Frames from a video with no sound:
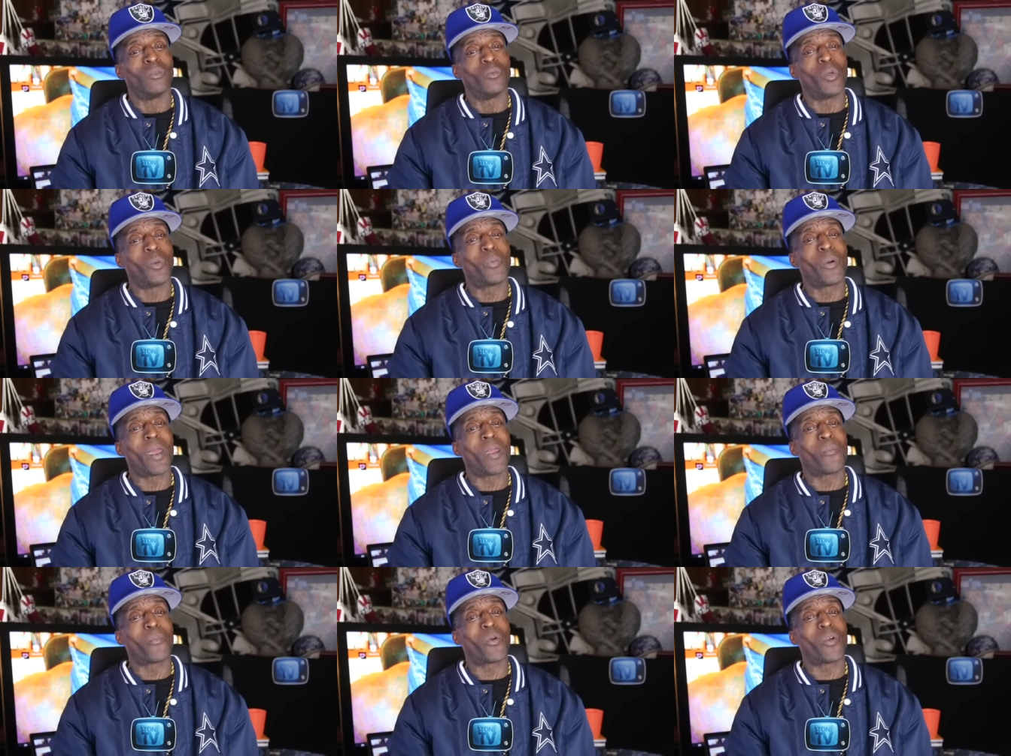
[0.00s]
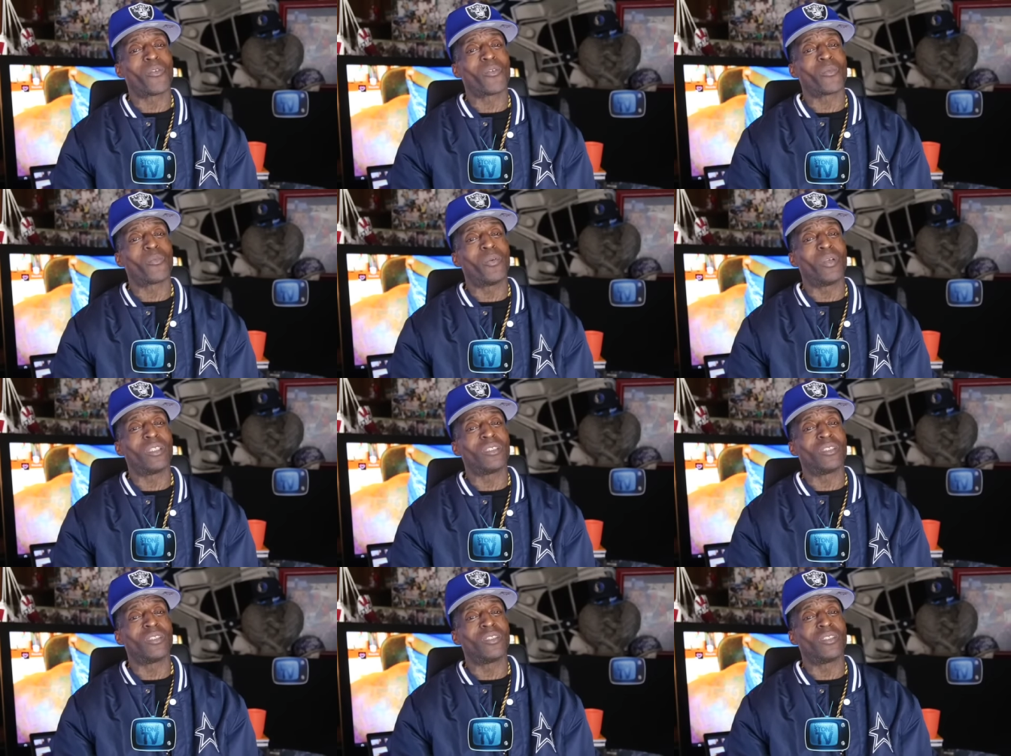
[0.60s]
We paint perfect
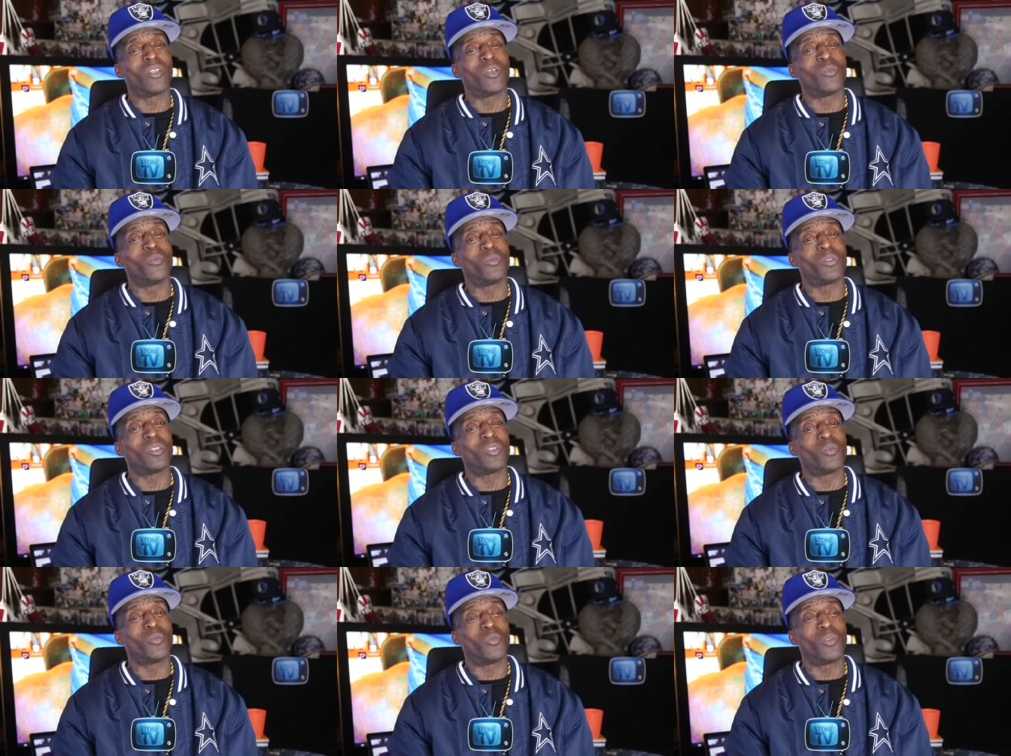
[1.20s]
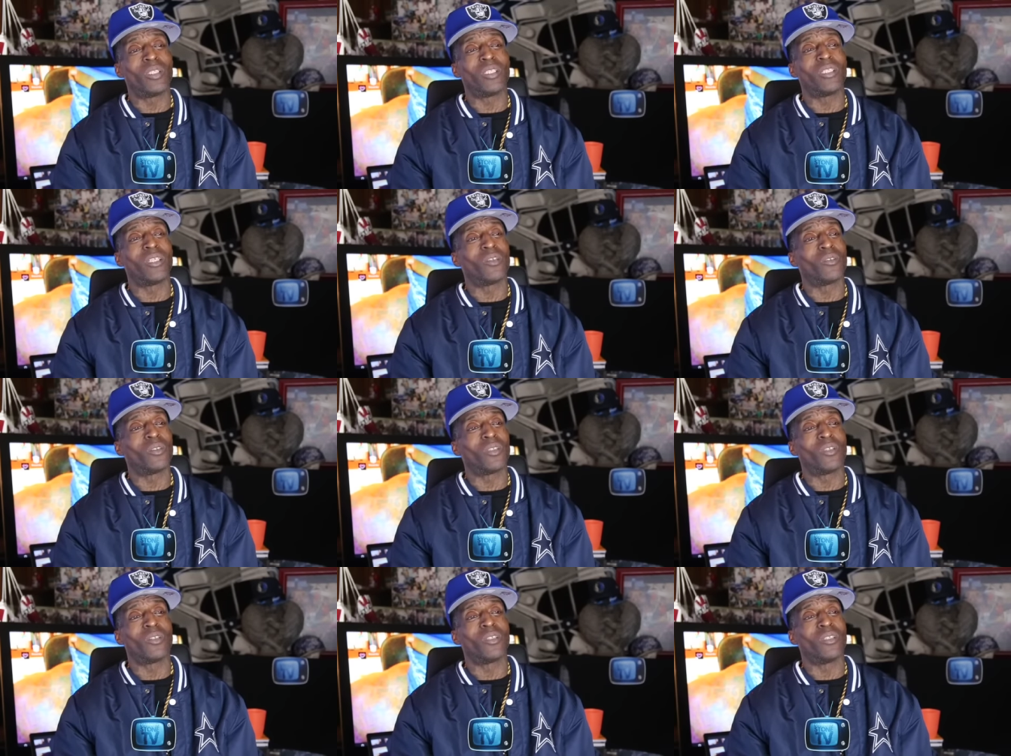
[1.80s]
pictures, you know, but you really
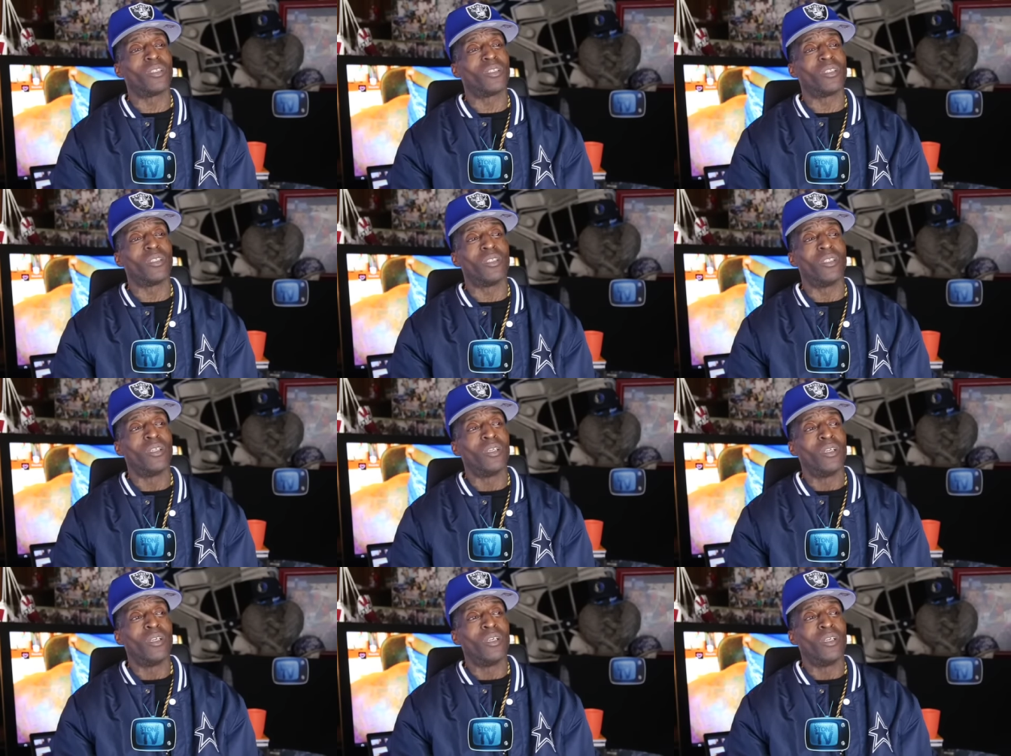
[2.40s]
don't know,